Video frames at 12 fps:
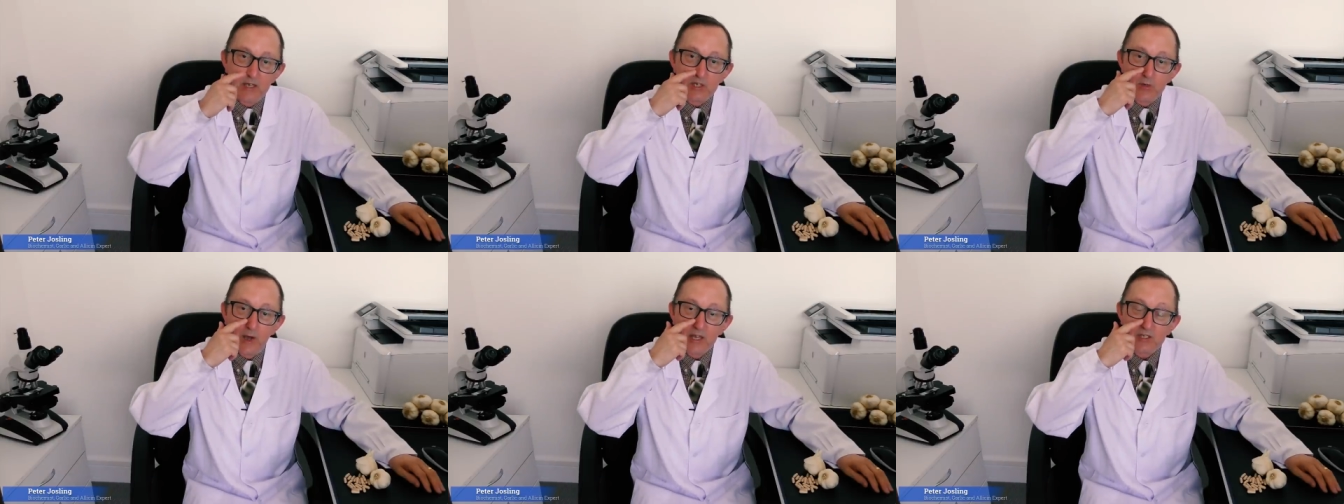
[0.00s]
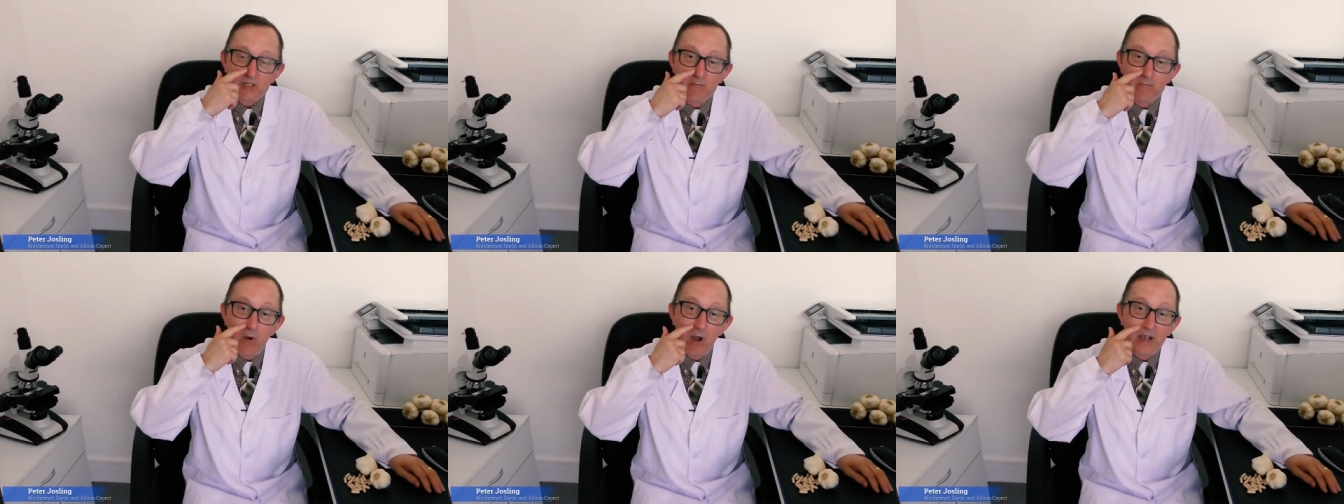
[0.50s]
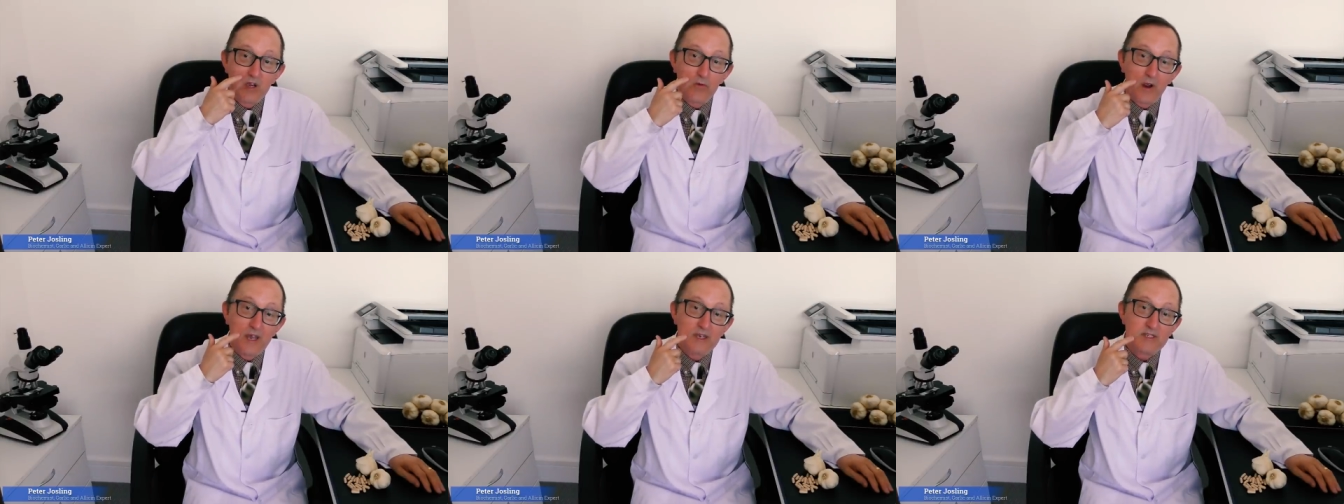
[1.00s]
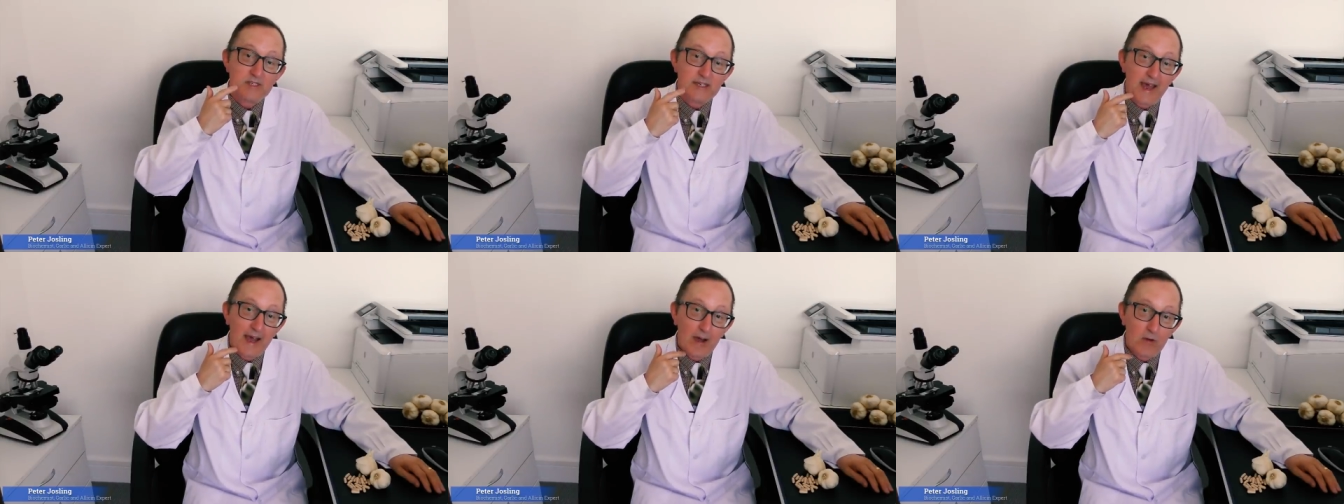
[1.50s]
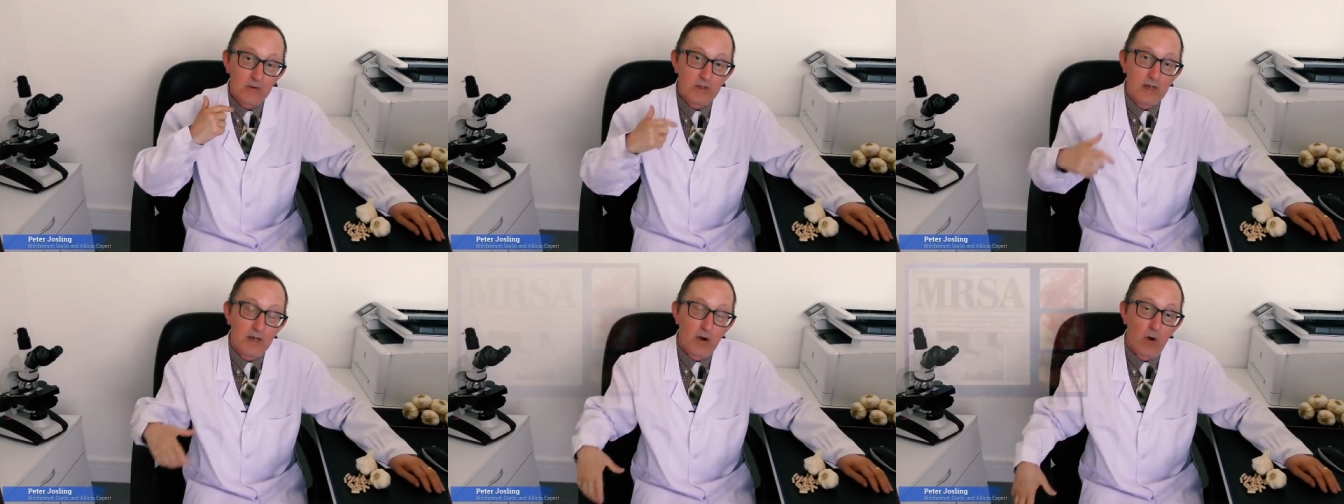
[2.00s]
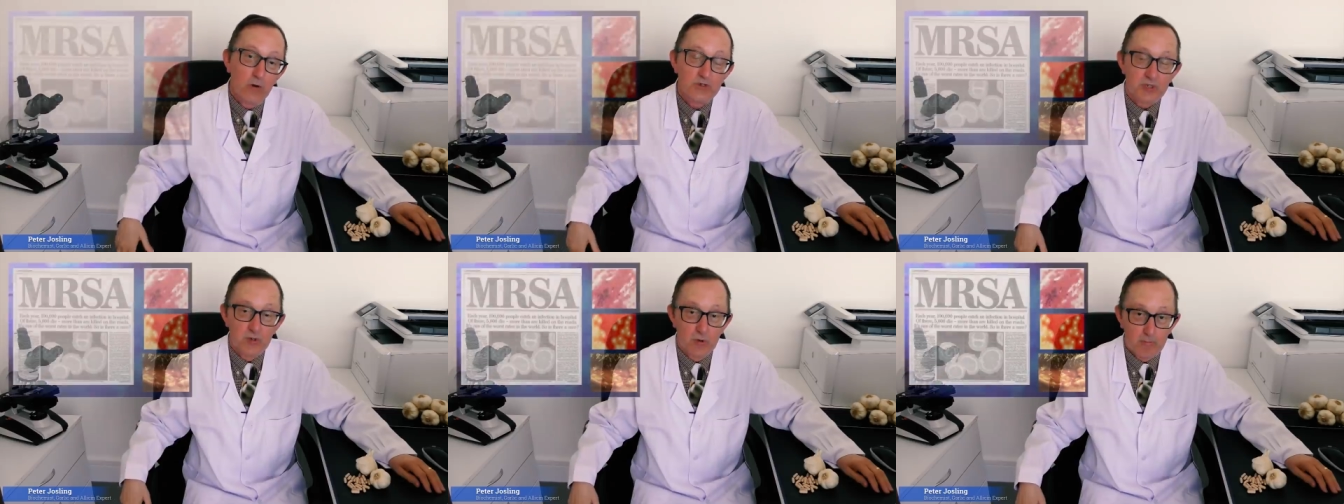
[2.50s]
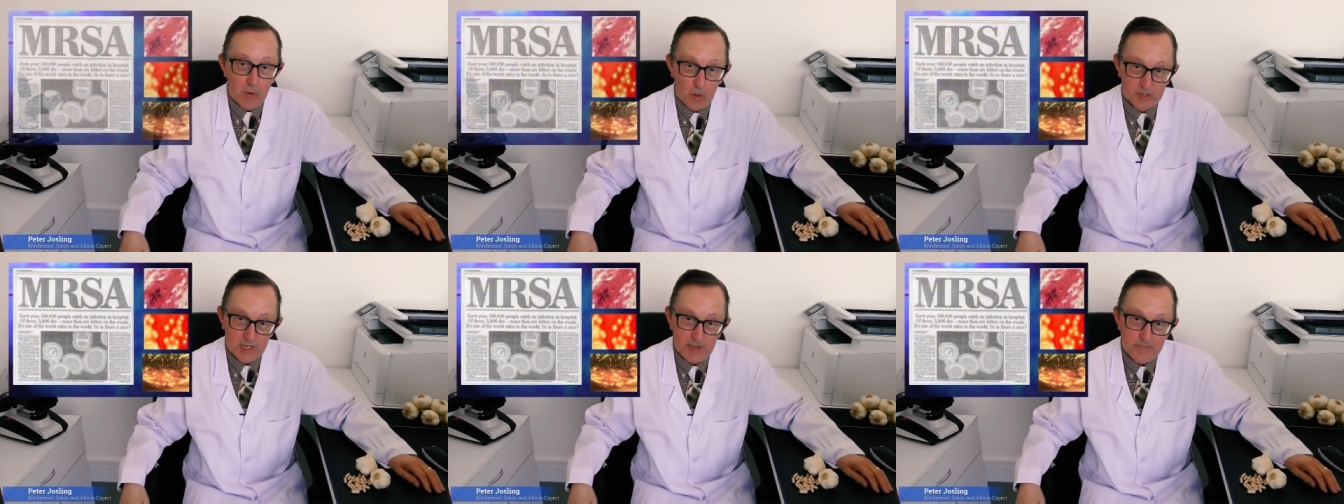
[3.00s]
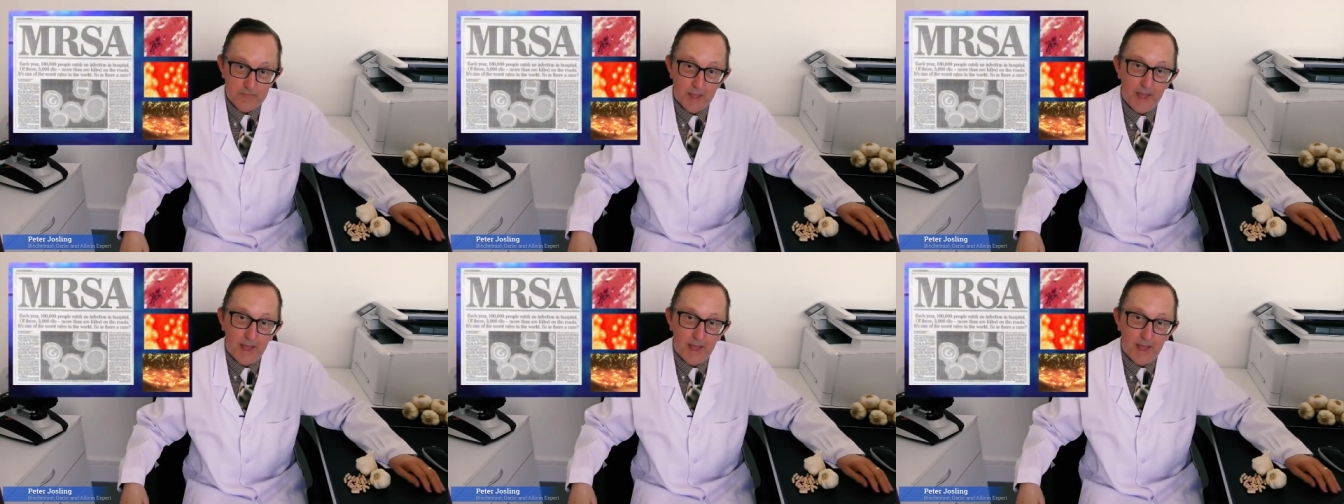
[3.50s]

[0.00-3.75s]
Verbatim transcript: to actually migrate down onto your body